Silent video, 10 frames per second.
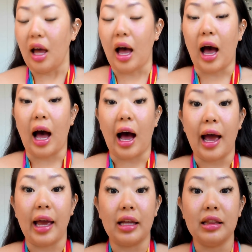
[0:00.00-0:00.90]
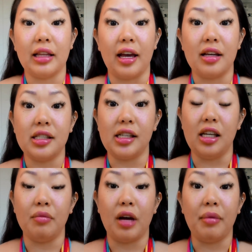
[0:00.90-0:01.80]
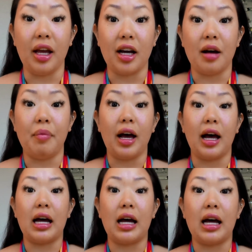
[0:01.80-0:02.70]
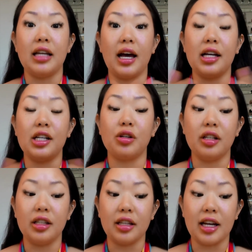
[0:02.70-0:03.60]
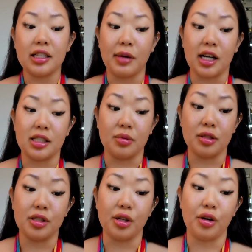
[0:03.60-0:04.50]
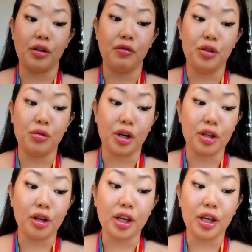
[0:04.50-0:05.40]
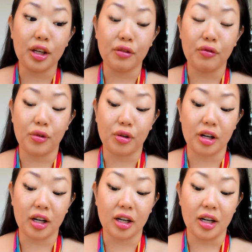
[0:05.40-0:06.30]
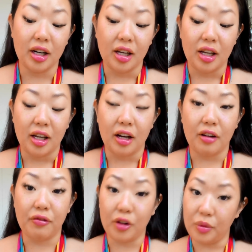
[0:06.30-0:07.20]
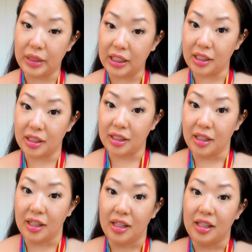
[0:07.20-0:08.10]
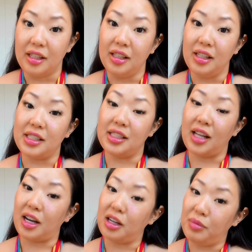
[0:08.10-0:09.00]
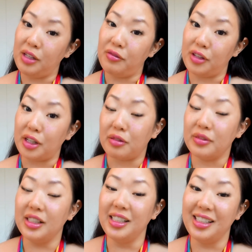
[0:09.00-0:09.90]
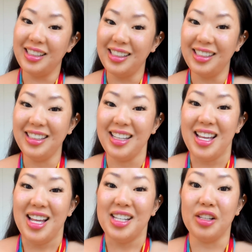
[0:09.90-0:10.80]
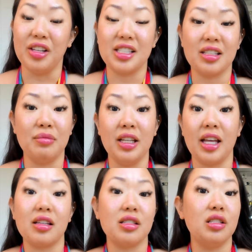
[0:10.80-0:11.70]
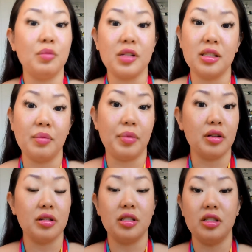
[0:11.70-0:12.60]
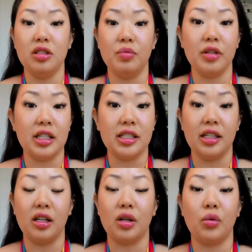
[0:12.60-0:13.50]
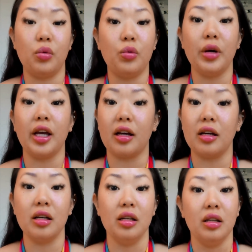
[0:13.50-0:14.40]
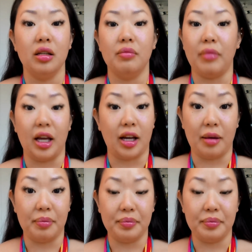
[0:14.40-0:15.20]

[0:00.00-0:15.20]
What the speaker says: I like to keep my makeup as natural and light as possible. So if you are looking for a full beat, it's not going to be for you. So this is going to be like super simple, super easy, quick makeup.